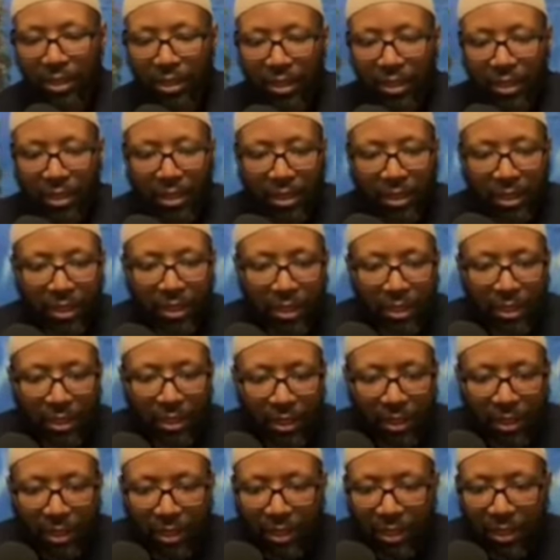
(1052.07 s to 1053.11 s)

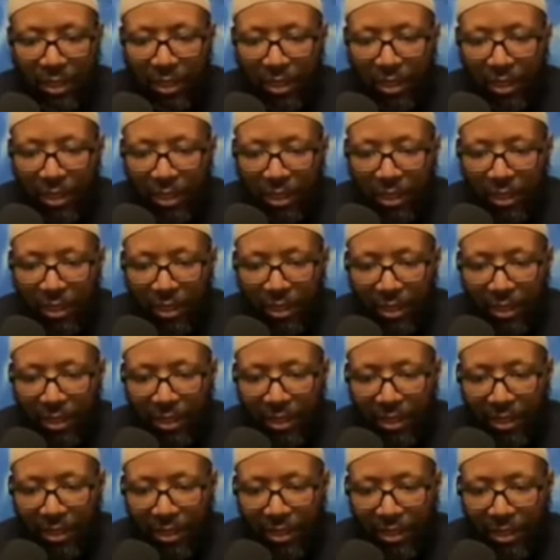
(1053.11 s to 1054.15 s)

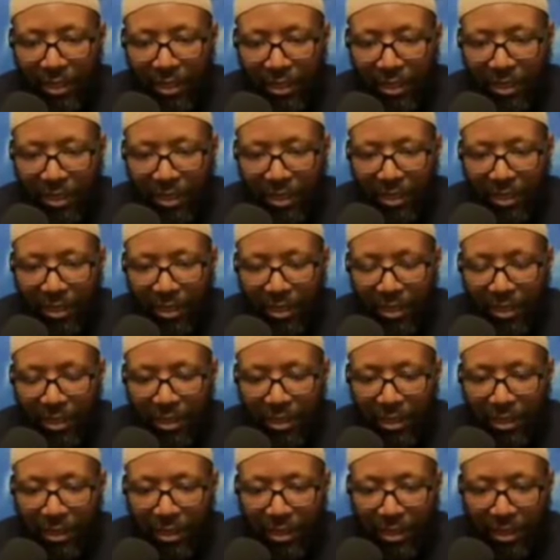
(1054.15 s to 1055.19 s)

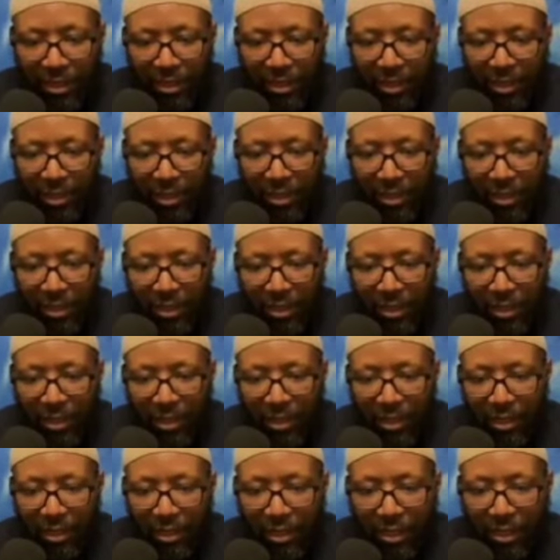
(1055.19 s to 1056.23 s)

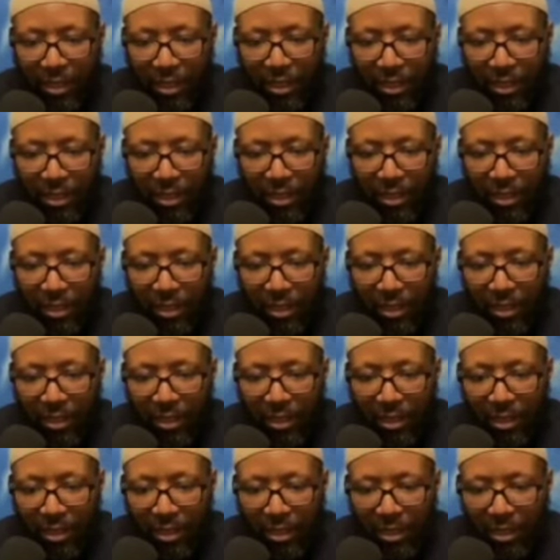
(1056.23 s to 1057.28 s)

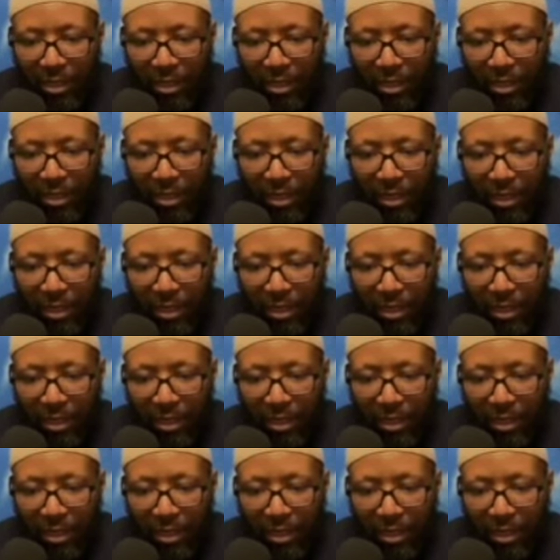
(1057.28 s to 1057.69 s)
No one is speaking in this clip.